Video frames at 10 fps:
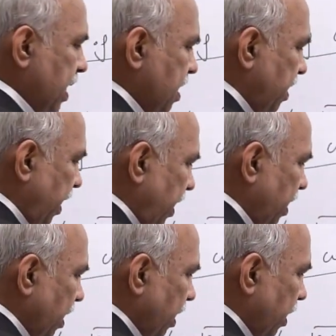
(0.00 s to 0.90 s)
is the
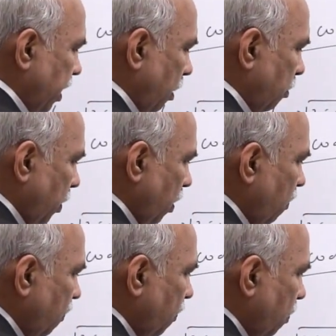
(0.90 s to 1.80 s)
number
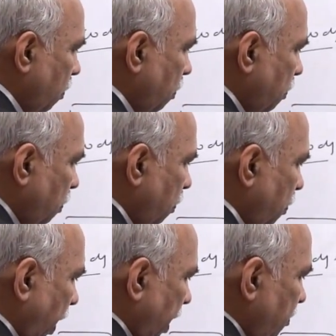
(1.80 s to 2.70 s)
of
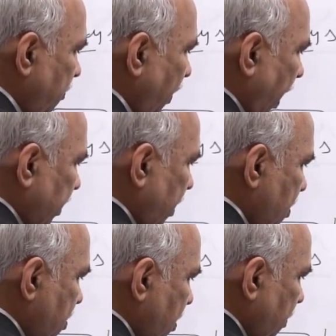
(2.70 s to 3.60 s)
prime
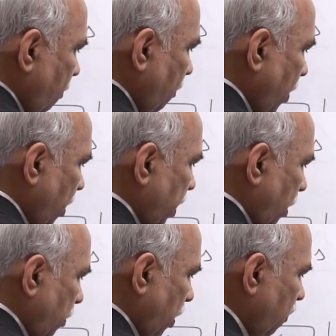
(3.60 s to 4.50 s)
factors.
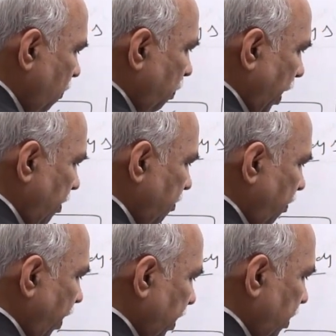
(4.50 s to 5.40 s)
Number of prime
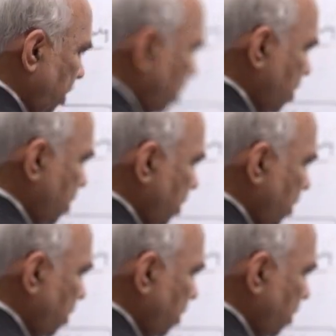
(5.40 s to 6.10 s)
factors